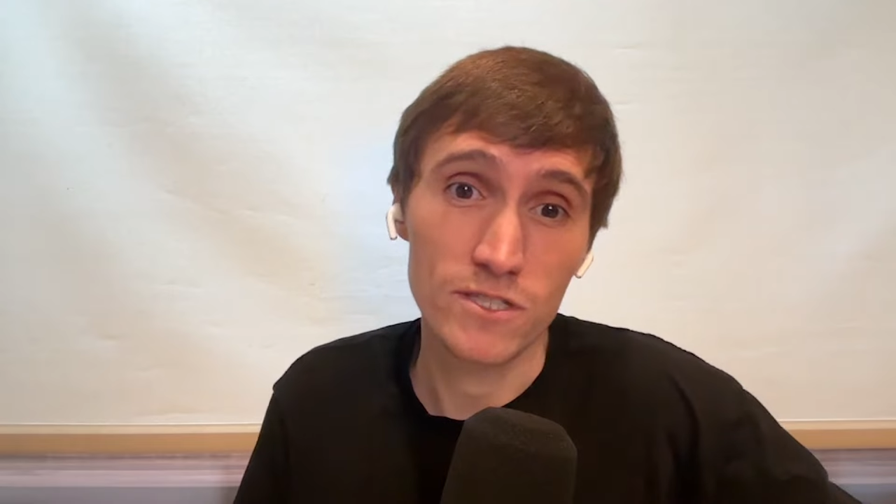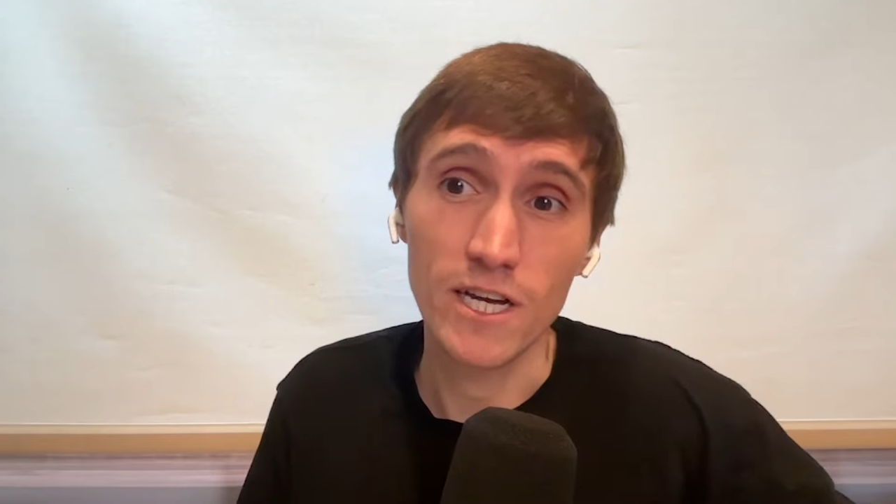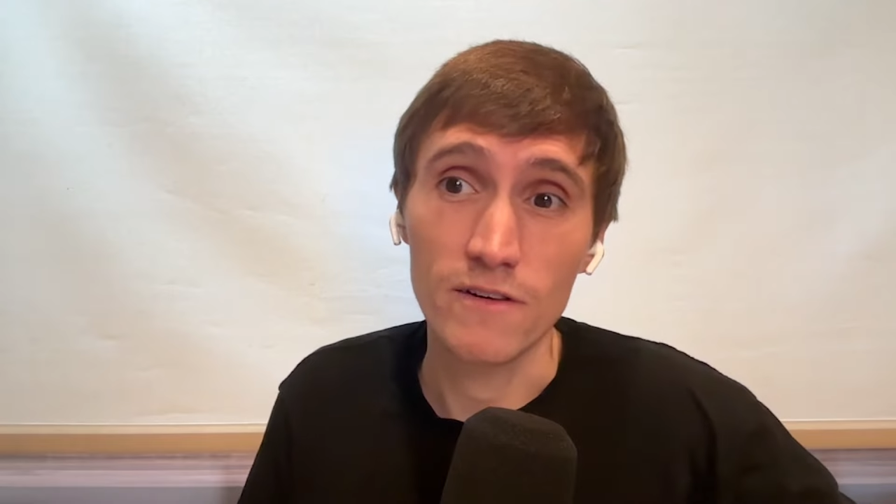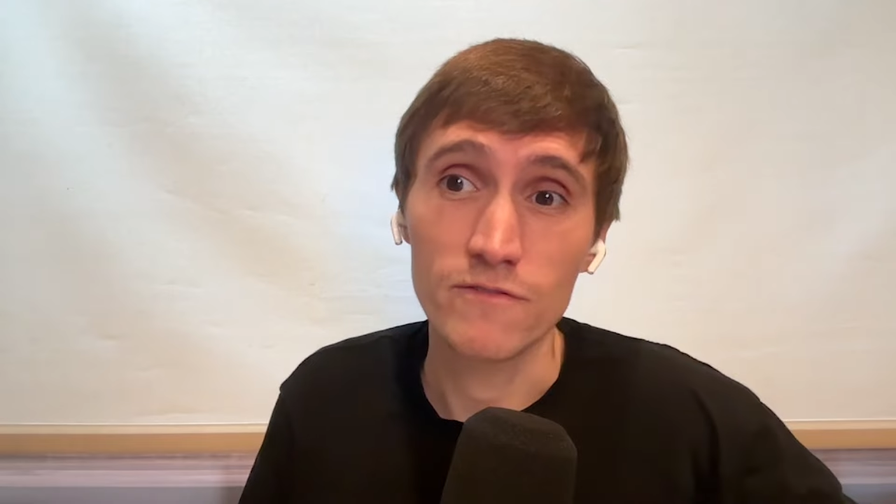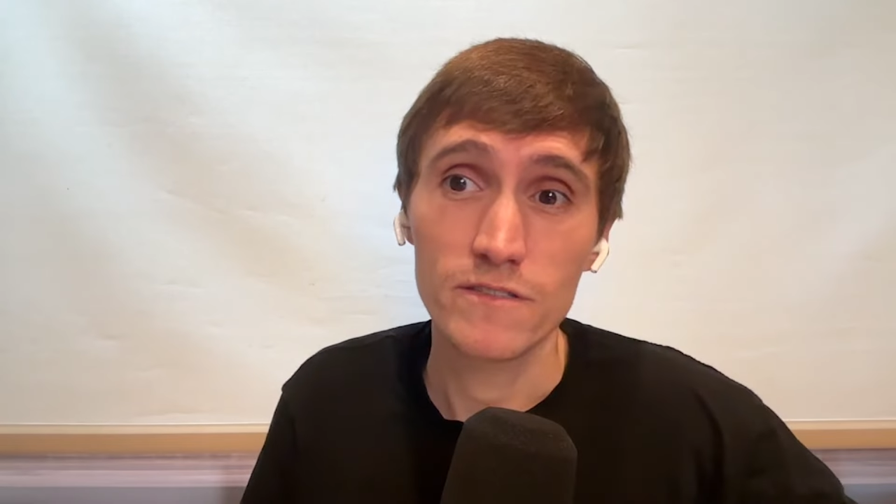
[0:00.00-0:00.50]

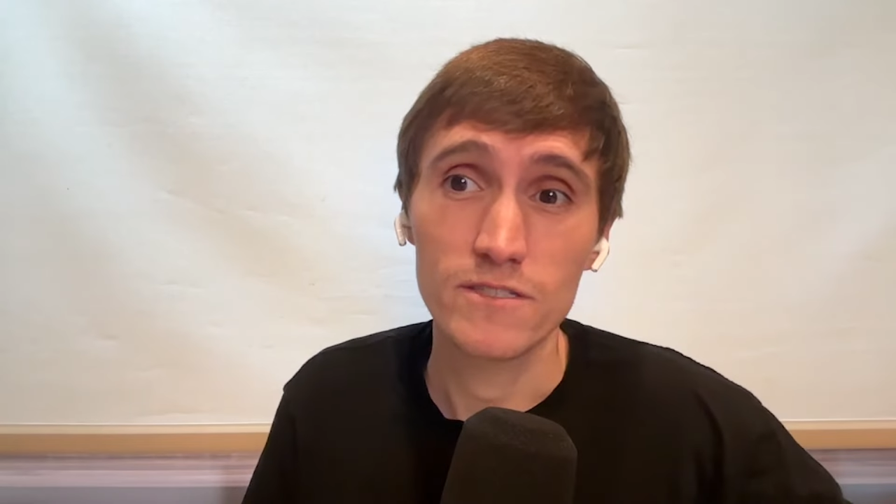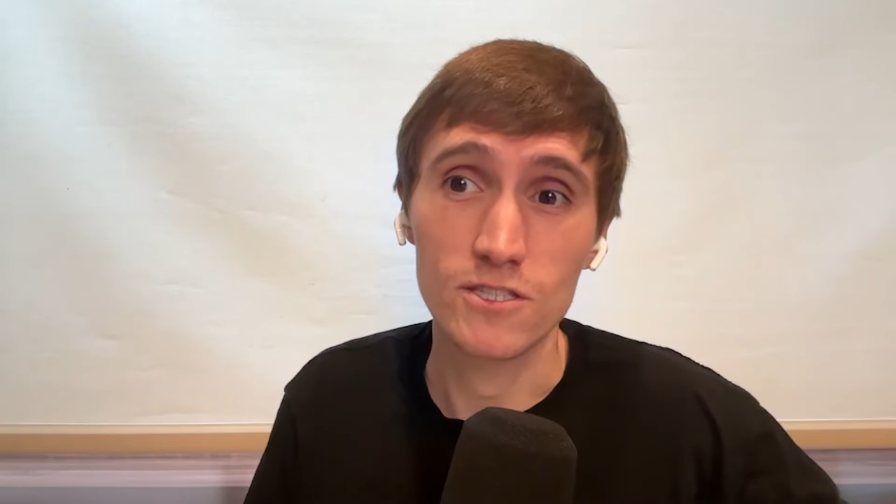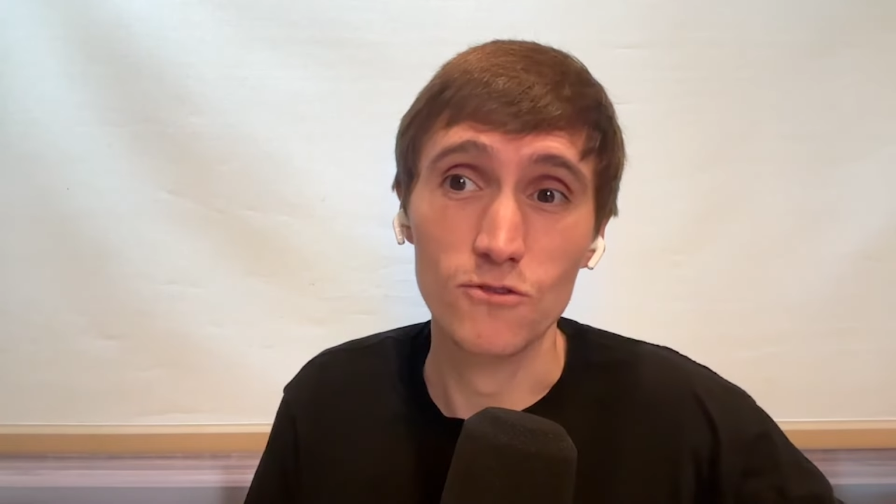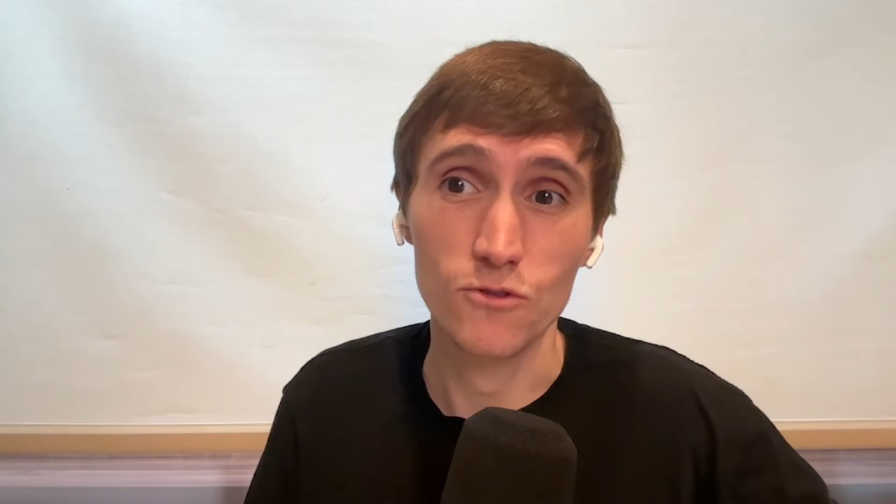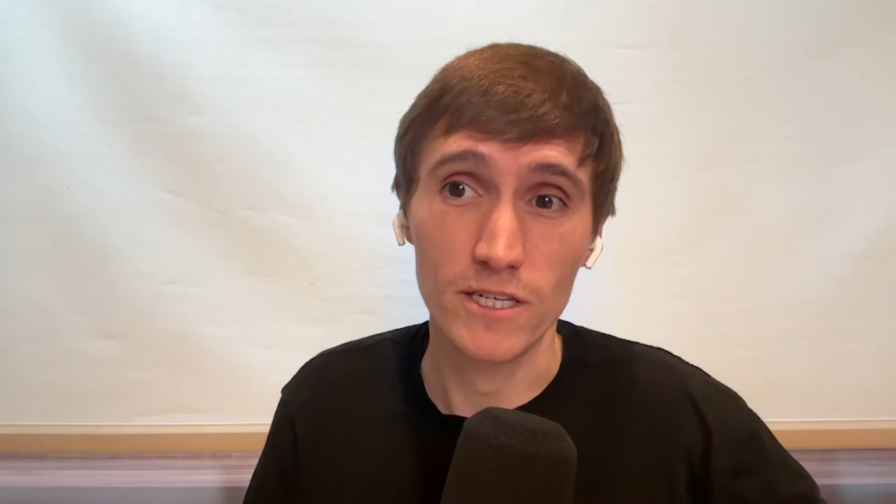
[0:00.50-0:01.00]
tough
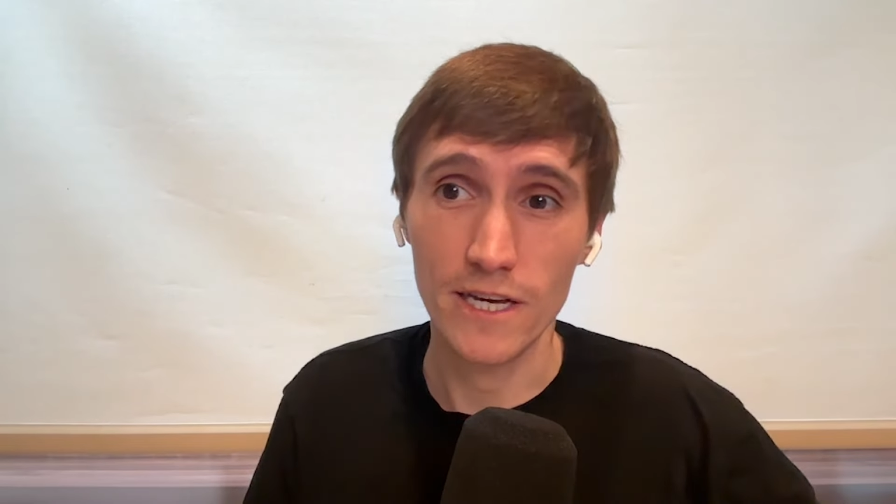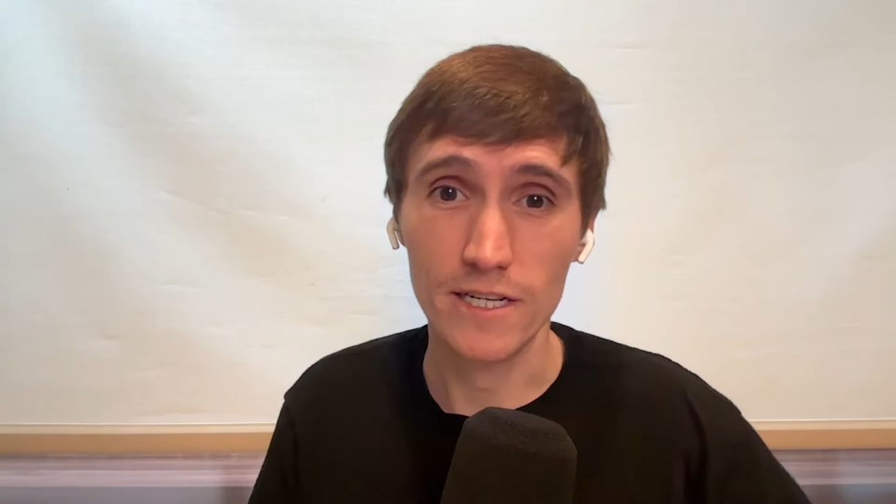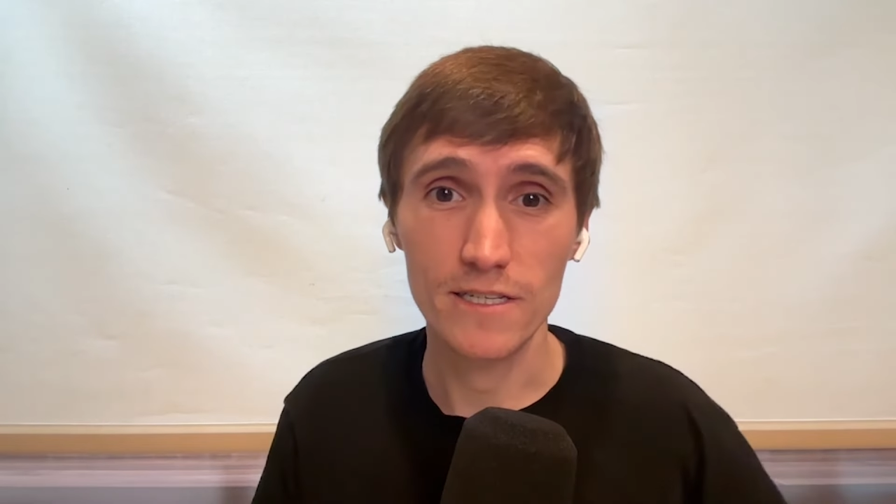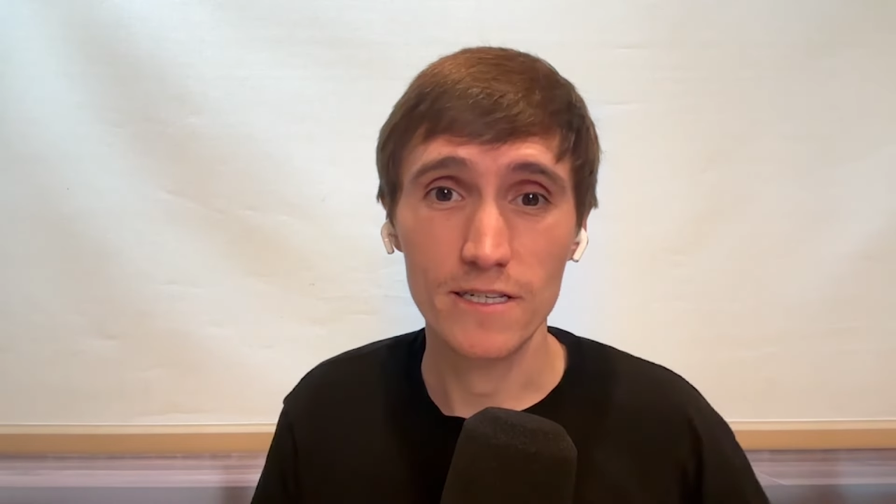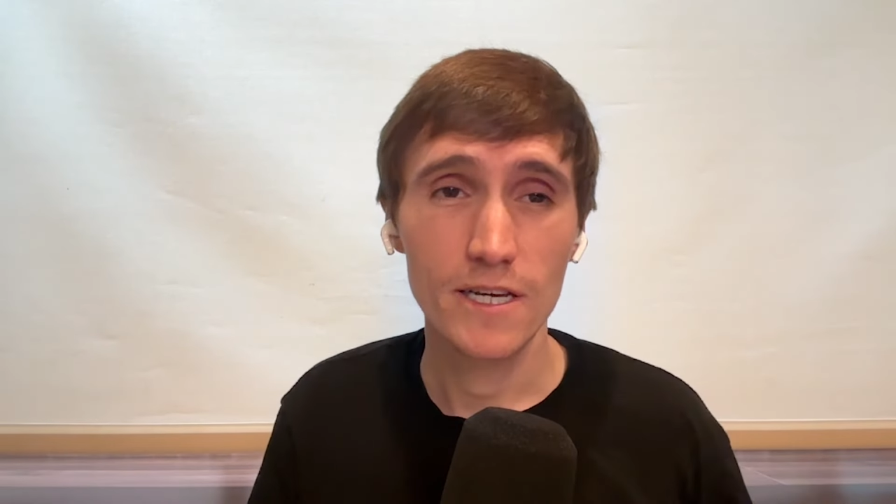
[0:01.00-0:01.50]
just looking at it,